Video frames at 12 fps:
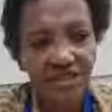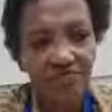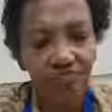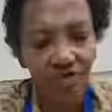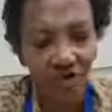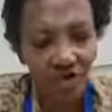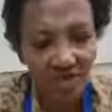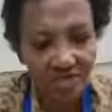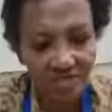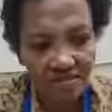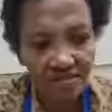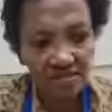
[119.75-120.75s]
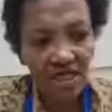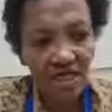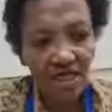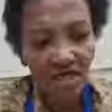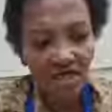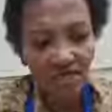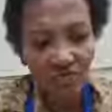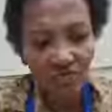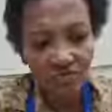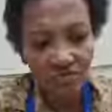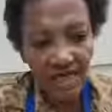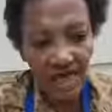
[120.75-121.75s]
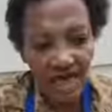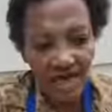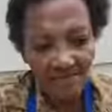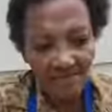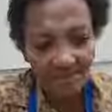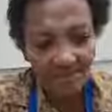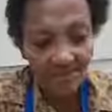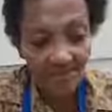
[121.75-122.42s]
she brought the um,